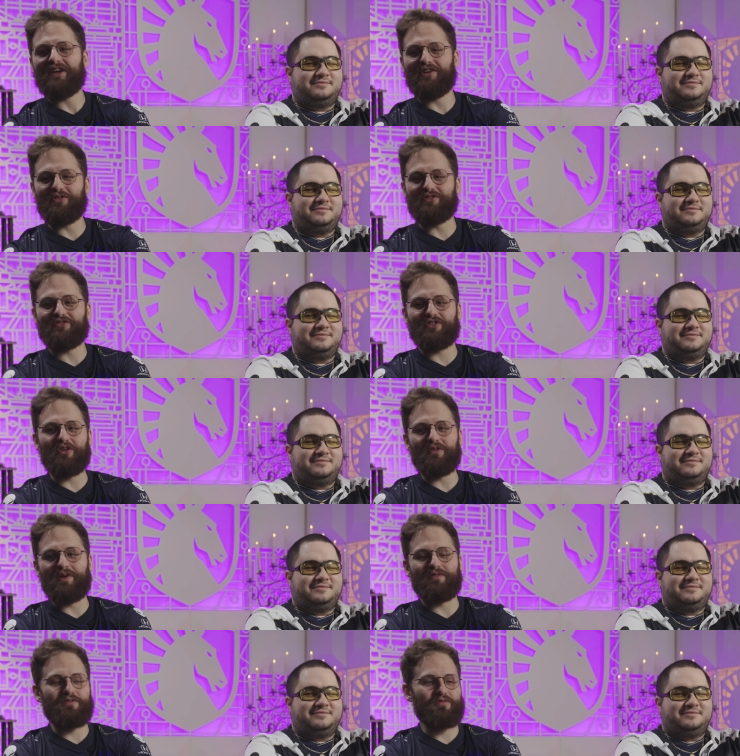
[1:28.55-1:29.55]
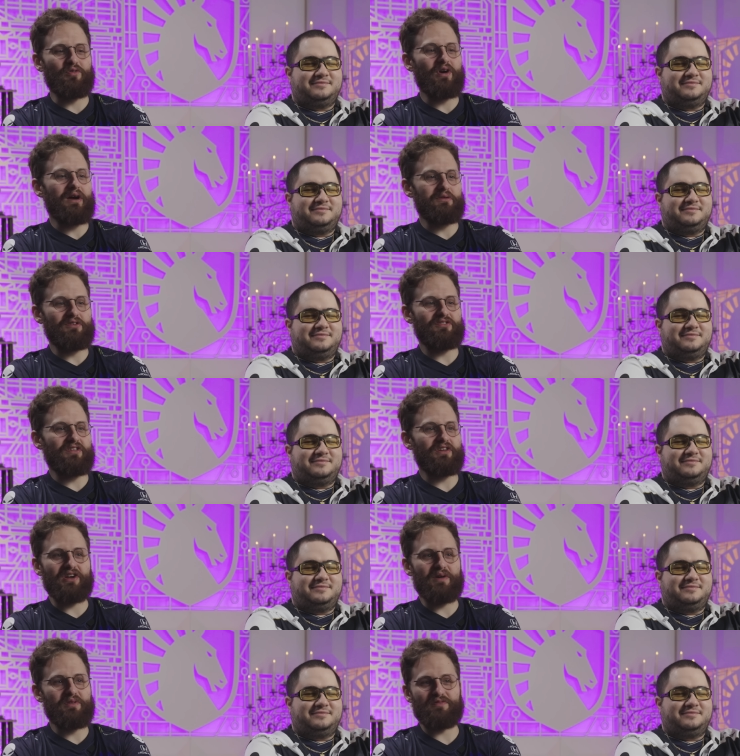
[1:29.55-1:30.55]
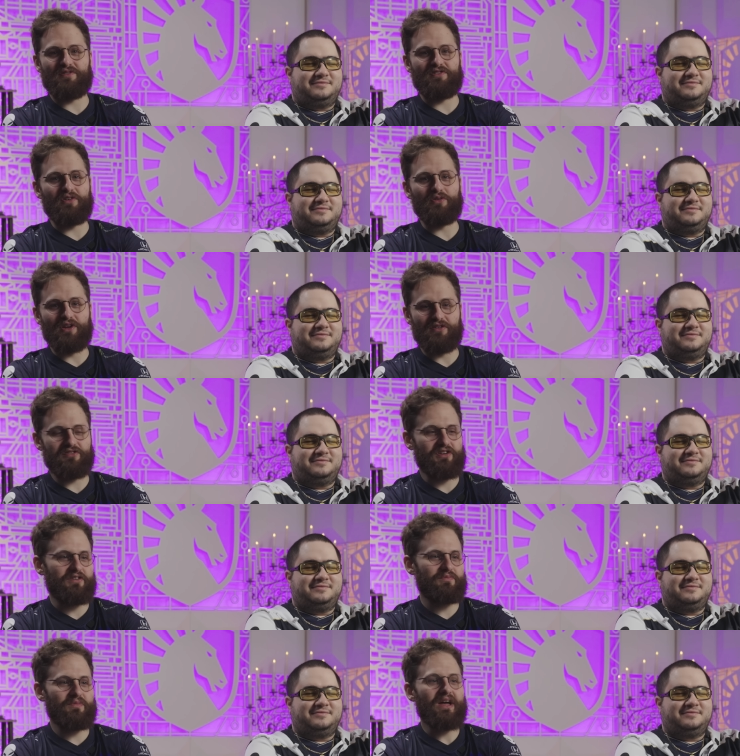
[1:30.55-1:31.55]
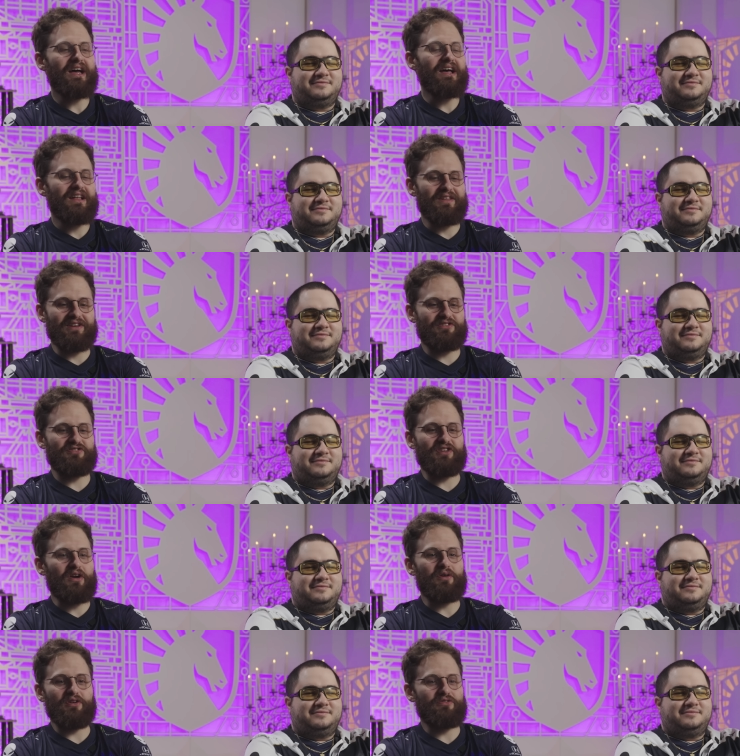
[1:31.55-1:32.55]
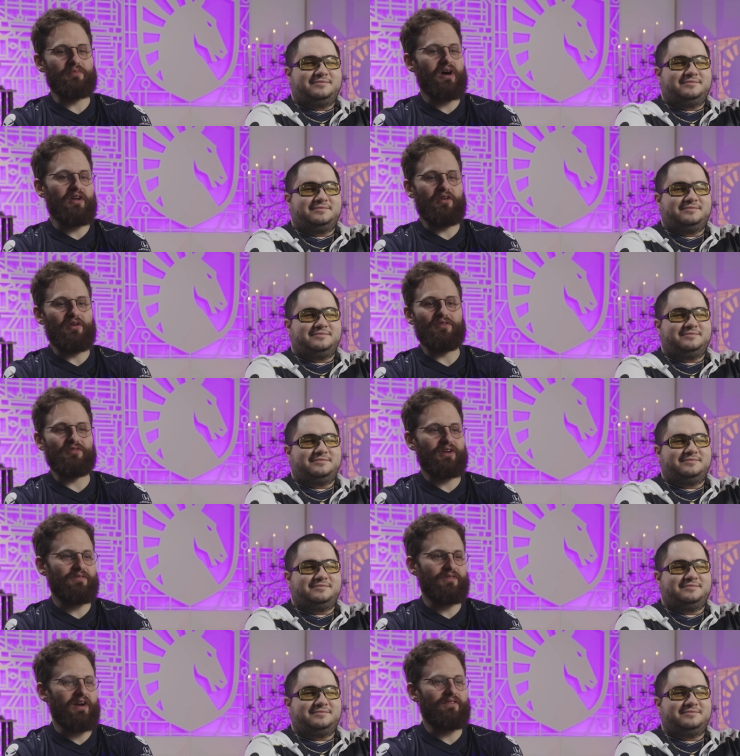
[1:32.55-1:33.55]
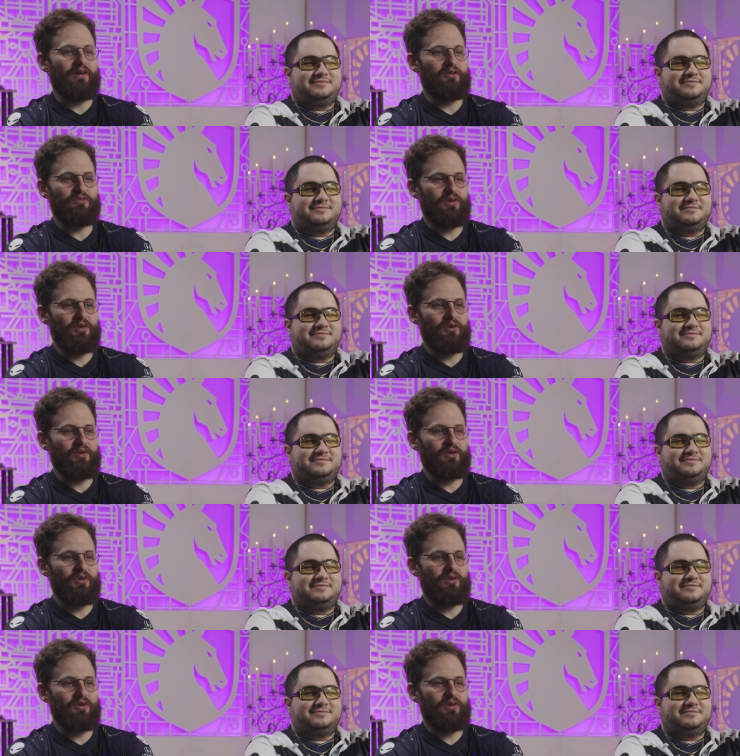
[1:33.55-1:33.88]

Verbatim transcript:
Speaker 1: he'll just go to bed for four hours and then come to the facility and just like like stare at his monitor for like five hours